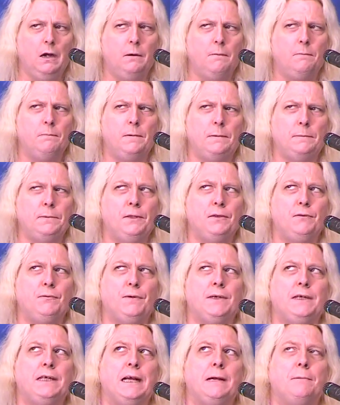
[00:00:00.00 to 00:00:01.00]
maybe
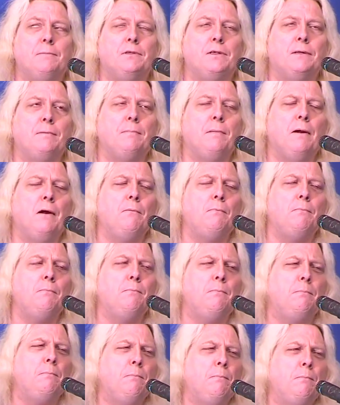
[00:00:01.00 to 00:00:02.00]
3 times the
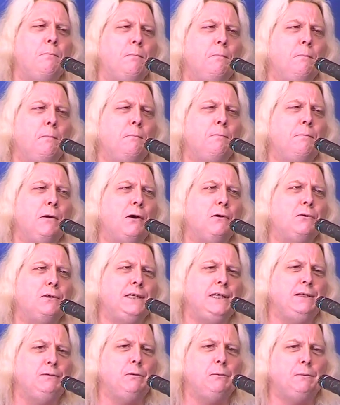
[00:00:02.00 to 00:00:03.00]

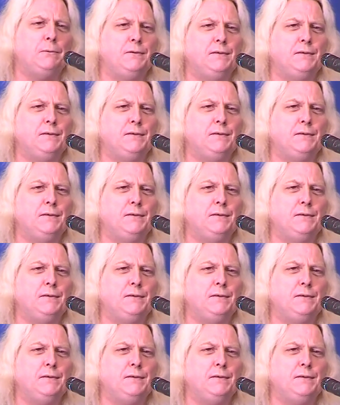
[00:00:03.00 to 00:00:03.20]
bounty will be